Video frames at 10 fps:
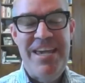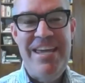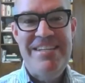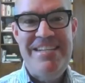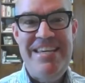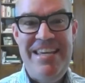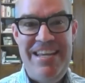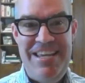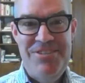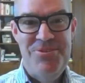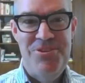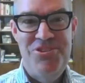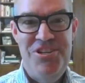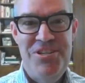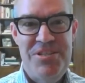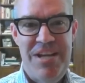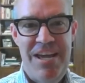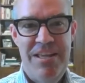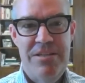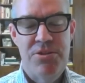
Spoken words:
Cantigny. So the G is silent.